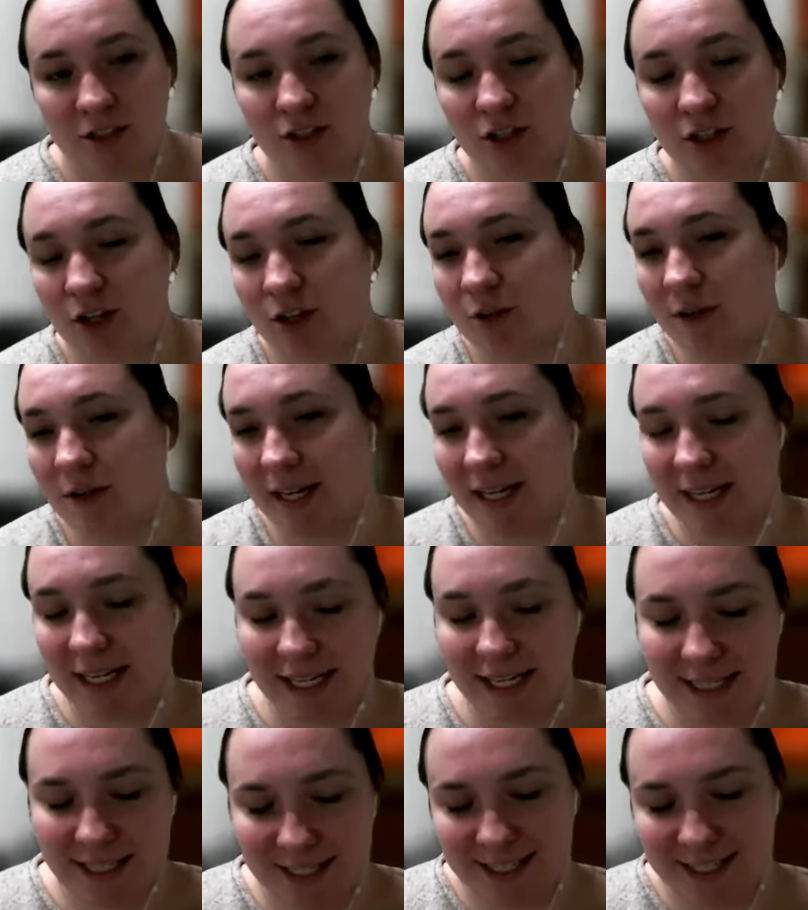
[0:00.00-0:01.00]
So
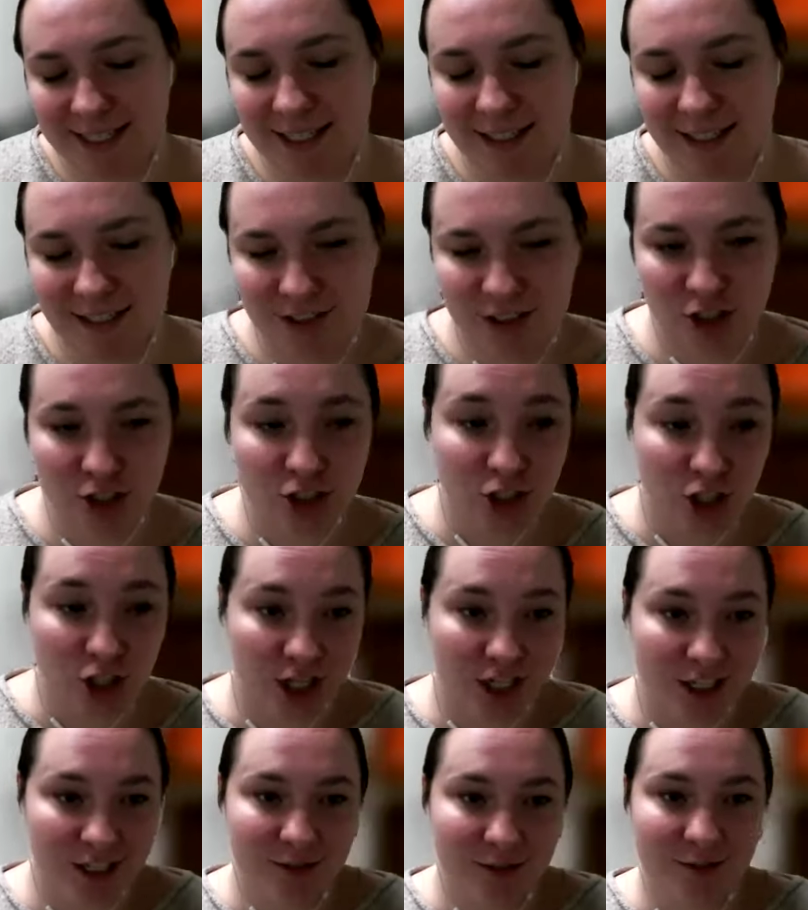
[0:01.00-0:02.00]
to
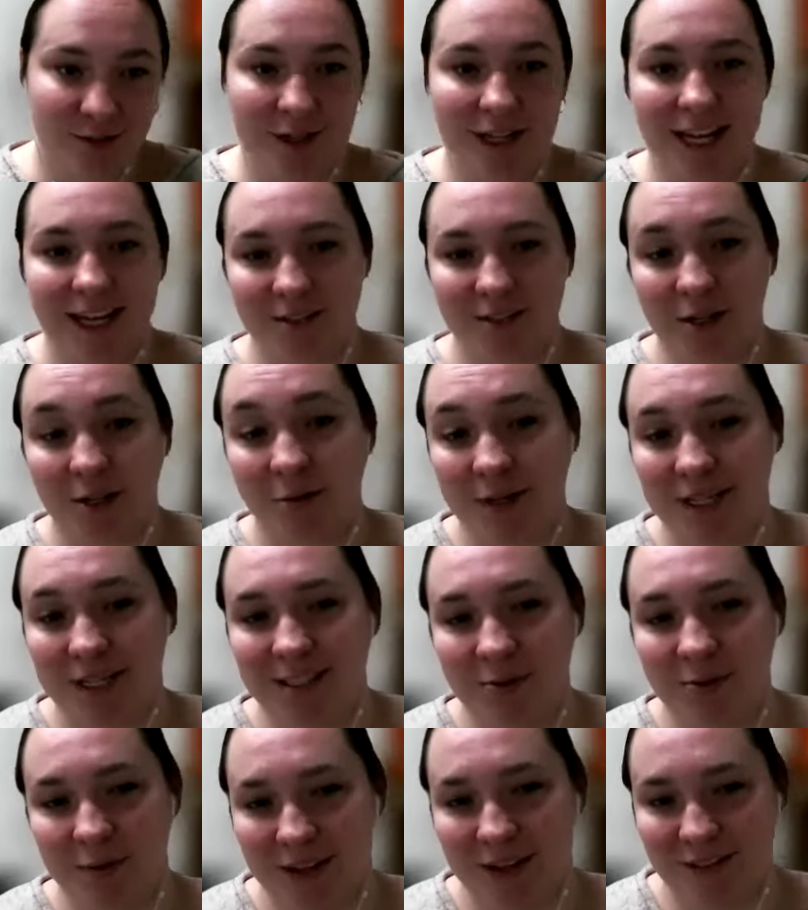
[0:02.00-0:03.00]
start, as
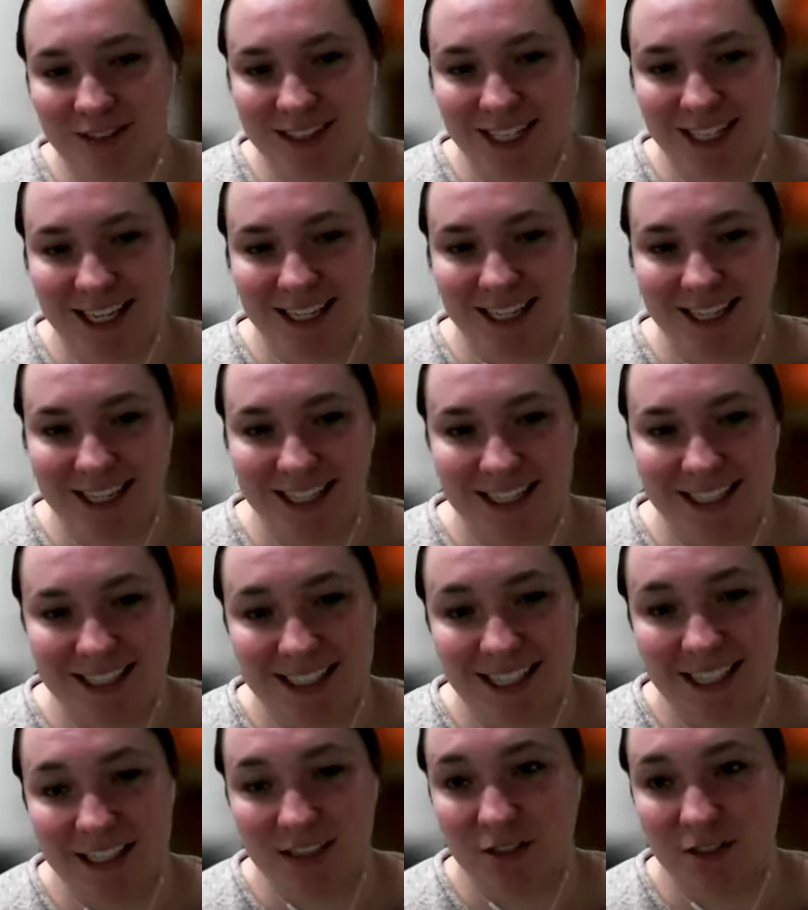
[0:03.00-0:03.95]
always, we have to say that this